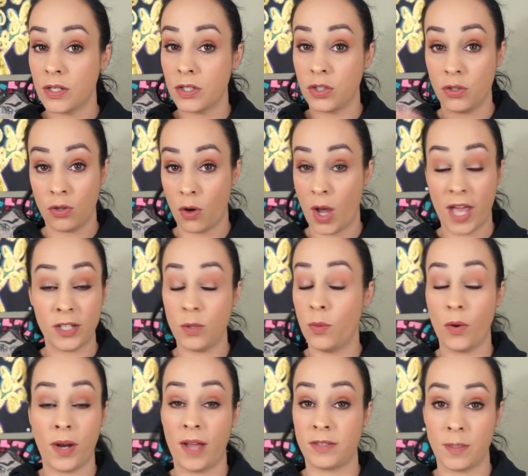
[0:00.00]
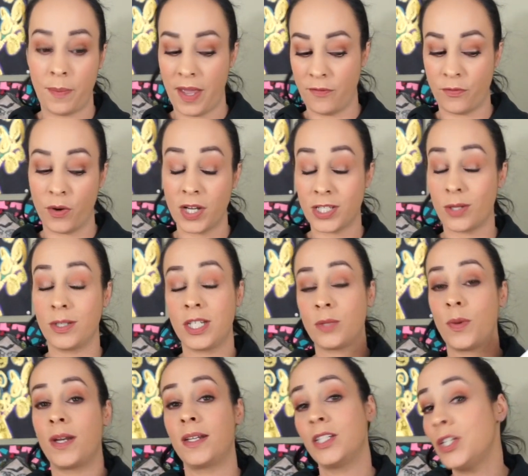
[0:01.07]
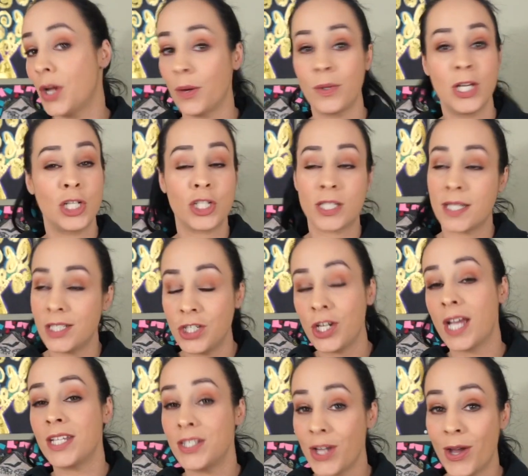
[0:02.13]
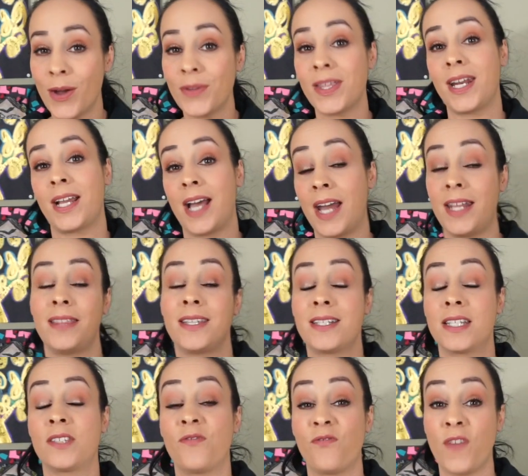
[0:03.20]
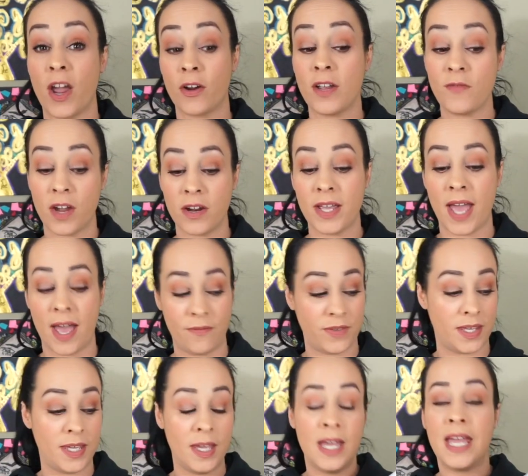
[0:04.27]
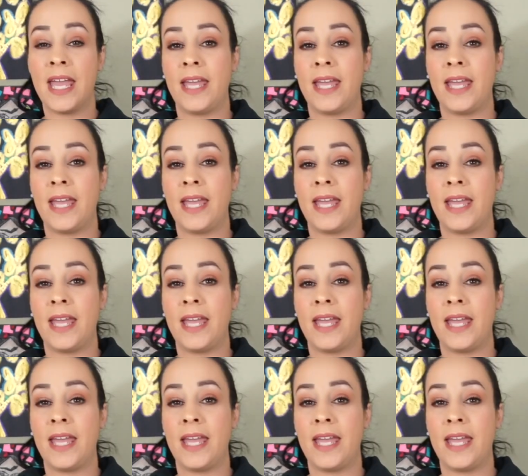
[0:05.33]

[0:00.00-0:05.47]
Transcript: You won't have to pay for it. So I just want to, just let you guys know that I got it. This is very, very heavy.